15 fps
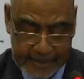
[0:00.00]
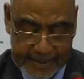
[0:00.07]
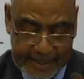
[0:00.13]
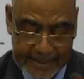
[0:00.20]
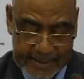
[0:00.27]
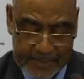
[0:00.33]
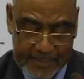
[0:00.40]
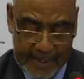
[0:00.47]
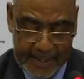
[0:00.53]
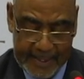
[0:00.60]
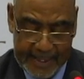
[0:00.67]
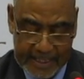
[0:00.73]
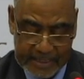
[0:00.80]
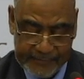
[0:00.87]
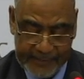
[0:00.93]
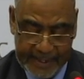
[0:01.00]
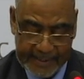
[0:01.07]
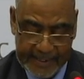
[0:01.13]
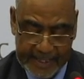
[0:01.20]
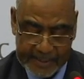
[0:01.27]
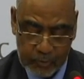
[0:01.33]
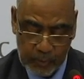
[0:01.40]
Zanzibar has
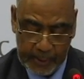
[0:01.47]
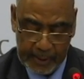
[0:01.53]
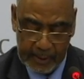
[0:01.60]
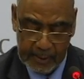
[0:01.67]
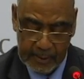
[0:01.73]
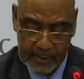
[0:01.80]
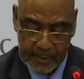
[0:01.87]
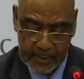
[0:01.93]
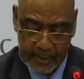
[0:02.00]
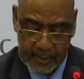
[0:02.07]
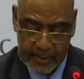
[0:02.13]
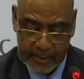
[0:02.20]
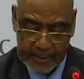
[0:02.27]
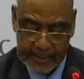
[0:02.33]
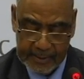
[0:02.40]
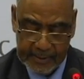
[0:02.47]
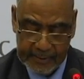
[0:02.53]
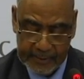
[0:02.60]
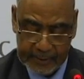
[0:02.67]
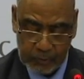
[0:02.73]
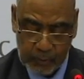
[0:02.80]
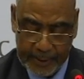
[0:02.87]
fared less well
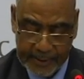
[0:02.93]
in the